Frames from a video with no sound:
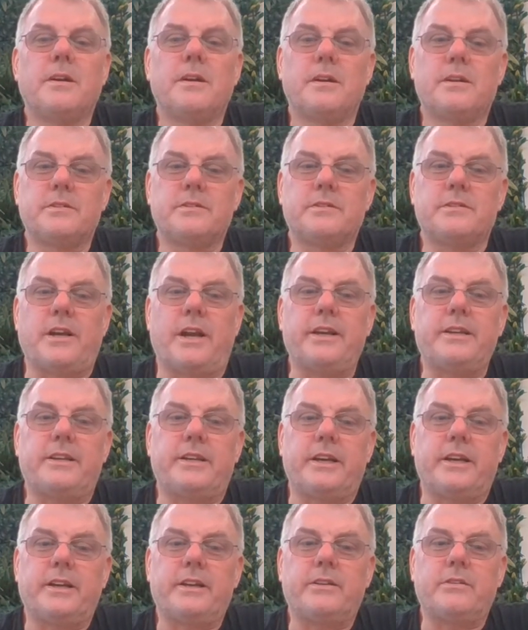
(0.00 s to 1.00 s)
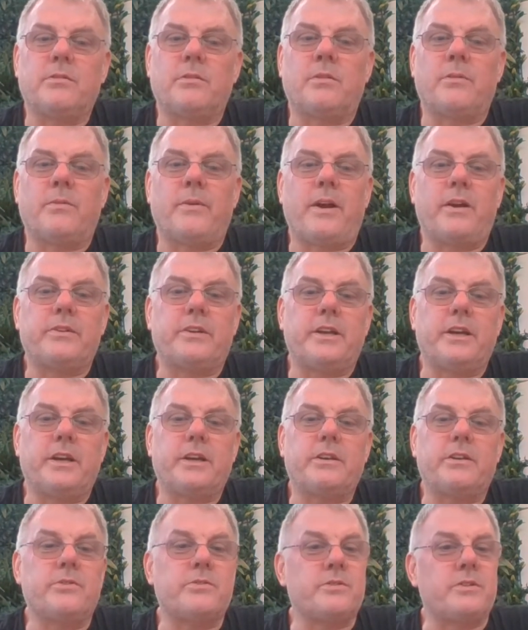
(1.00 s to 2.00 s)
side kick or round kick
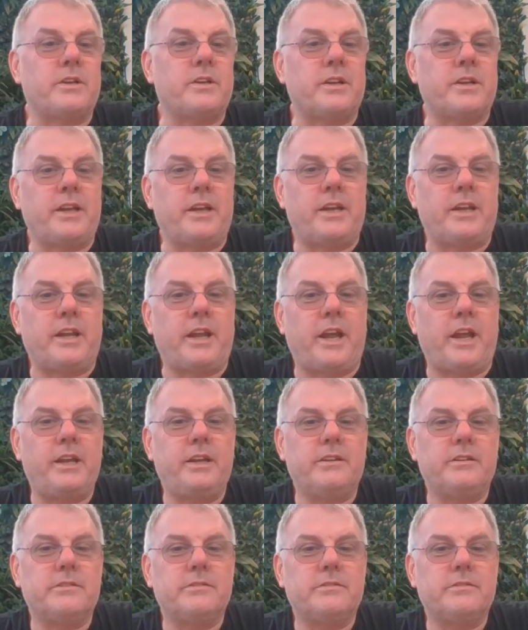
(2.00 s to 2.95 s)
using the leading leg,